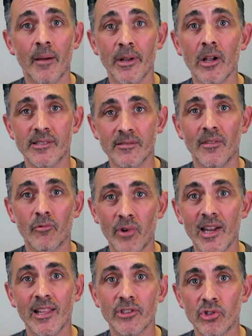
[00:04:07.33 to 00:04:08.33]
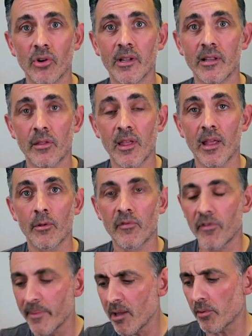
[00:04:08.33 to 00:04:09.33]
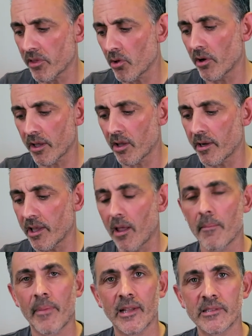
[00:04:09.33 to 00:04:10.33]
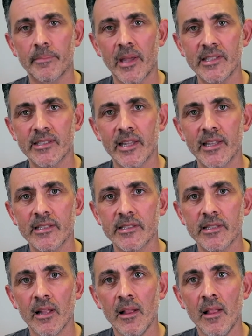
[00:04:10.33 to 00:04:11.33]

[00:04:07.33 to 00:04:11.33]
I mean, I really enjoyed, because it, it, for me it was kind of going back to basics,